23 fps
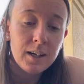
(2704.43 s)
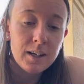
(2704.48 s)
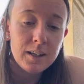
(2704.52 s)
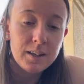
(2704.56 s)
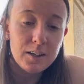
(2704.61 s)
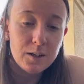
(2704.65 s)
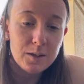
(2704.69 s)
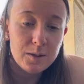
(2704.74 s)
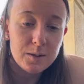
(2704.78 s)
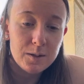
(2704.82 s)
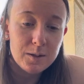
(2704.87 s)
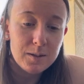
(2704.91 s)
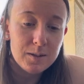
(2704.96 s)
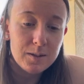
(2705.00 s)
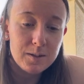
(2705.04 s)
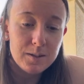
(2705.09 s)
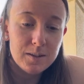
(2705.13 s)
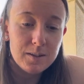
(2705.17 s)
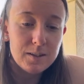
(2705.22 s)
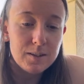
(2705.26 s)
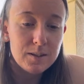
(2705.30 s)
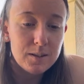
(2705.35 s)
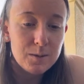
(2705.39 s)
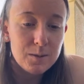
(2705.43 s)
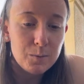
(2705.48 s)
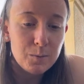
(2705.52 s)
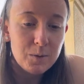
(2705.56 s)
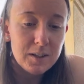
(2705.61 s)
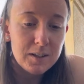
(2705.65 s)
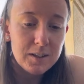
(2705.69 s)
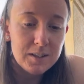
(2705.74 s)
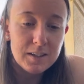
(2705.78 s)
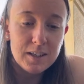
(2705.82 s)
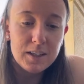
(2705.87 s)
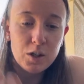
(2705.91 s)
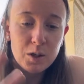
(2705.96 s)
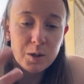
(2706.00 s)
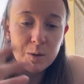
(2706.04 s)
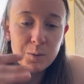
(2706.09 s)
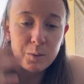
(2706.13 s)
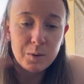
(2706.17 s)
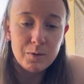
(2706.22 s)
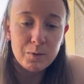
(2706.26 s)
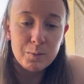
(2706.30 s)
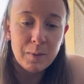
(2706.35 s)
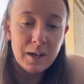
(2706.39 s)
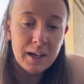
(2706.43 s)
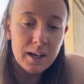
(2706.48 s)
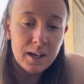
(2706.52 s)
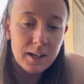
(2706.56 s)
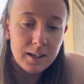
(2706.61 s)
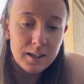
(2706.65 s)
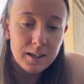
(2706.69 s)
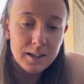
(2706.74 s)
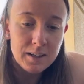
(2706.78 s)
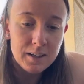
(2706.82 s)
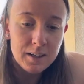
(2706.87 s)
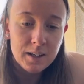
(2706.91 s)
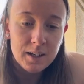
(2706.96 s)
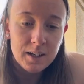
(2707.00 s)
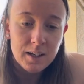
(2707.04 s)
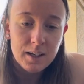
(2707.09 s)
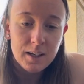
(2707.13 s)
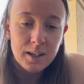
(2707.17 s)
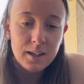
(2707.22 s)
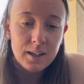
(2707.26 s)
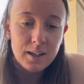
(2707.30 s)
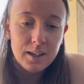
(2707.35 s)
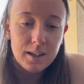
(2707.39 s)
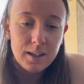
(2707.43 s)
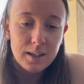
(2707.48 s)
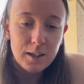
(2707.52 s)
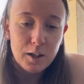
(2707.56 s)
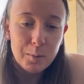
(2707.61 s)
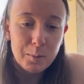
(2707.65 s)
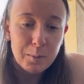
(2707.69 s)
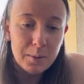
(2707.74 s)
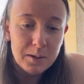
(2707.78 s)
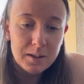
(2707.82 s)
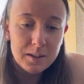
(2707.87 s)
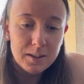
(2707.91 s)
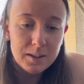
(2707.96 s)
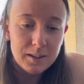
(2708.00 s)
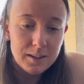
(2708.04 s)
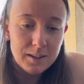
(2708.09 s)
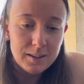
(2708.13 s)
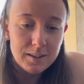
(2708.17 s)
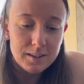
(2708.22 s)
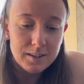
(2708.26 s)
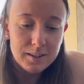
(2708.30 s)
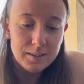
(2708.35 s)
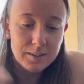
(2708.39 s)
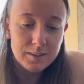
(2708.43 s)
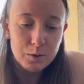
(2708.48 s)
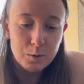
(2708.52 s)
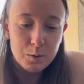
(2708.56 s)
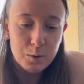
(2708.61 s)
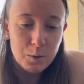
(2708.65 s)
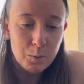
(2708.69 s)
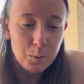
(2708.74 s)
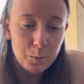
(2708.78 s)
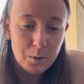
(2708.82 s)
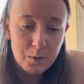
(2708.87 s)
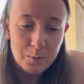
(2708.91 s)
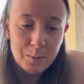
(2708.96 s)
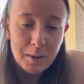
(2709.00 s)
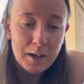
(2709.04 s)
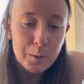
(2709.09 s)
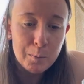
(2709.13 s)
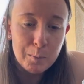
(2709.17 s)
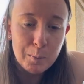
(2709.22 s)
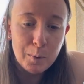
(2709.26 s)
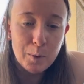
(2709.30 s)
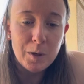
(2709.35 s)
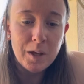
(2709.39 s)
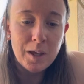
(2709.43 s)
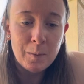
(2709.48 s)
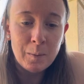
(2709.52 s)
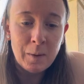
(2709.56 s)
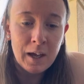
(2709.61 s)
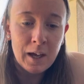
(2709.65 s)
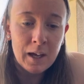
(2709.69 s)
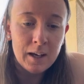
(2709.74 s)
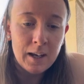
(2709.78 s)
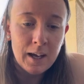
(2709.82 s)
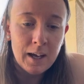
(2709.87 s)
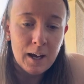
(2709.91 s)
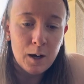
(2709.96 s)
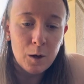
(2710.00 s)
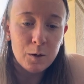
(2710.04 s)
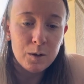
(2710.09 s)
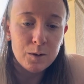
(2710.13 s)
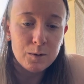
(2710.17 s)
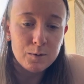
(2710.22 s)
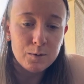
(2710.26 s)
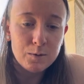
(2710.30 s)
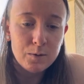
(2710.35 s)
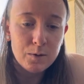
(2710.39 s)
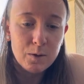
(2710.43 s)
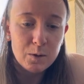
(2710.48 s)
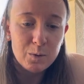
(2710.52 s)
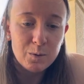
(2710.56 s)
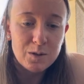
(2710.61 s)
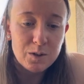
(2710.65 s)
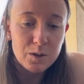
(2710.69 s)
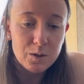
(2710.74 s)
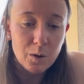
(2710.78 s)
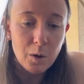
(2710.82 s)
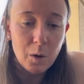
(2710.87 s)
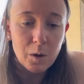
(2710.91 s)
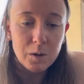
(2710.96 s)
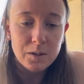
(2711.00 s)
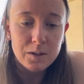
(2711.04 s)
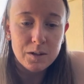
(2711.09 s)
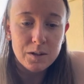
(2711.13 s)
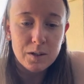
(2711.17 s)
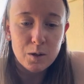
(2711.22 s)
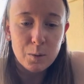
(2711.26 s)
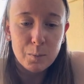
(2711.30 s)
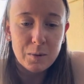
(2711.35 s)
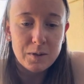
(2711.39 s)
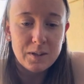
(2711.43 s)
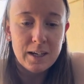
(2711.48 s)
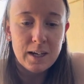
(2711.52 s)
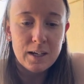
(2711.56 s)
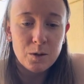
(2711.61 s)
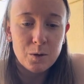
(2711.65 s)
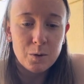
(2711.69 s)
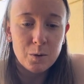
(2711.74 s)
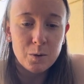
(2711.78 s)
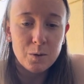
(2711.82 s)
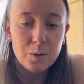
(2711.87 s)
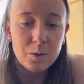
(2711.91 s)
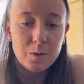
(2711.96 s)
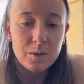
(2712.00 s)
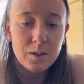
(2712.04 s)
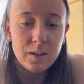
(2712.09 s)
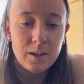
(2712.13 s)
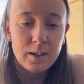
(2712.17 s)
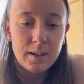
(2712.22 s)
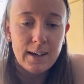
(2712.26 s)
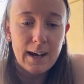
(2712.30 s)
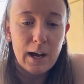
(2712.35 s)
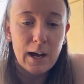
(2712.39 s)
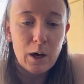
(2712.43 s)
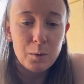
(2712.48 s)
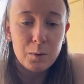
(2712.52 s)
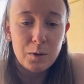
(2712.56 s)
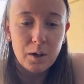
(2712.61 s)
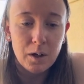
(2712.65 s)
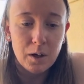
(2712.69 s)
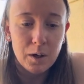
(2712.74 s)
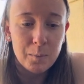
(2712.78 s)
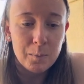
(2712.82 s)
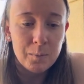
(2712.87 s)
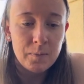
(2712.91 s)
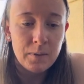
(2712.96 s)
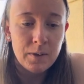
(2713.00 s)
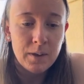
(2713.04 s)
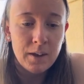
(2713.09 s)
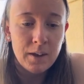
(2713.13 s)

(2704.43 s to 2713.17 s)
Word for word: there's this realization we've made a big, we've made a boogeyman out of the result, the potential outcome,